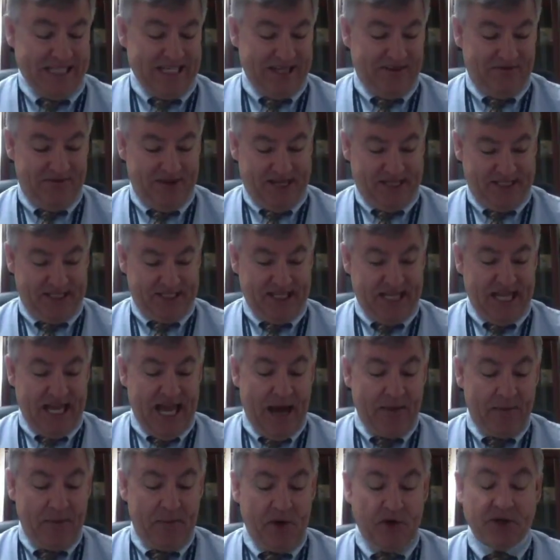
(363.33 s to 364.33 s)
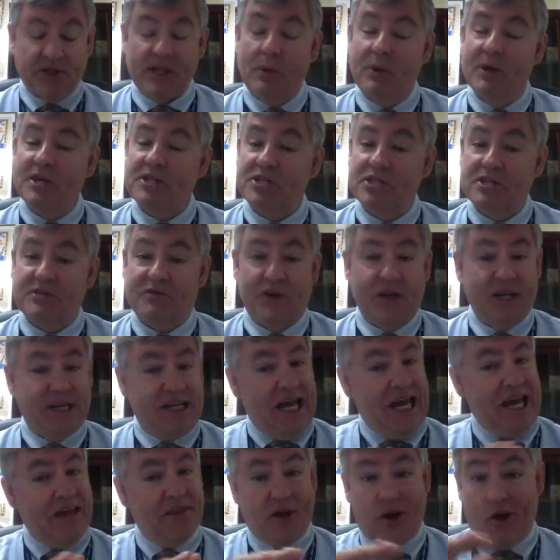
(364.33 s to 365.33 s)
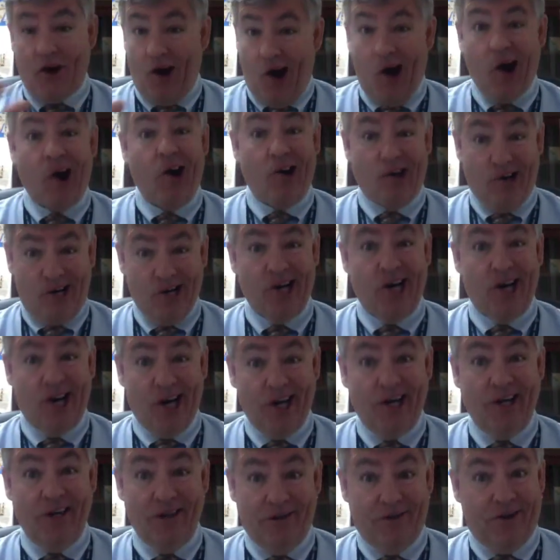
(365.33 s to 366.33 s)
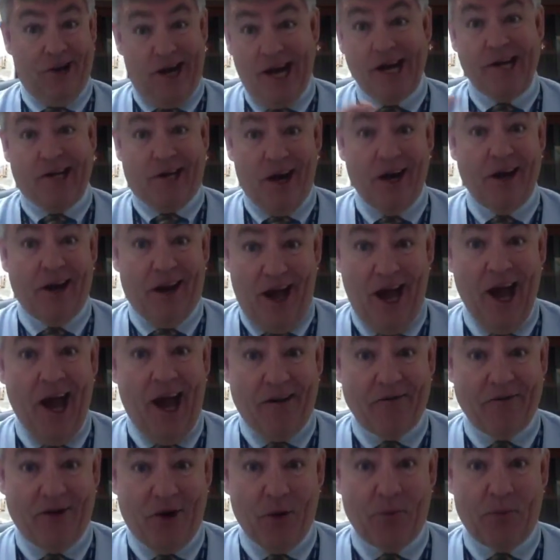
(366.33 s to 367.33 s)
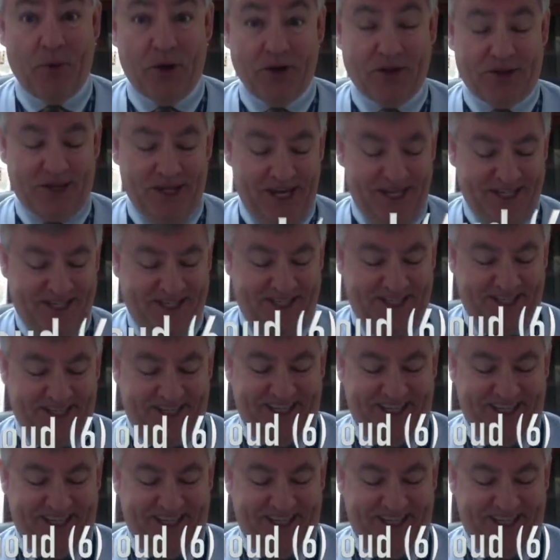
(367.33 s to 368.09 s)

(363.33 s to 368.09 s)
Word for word: events. Happy birthday wishes for today. There aren't none. There ain't gonna have no birthdays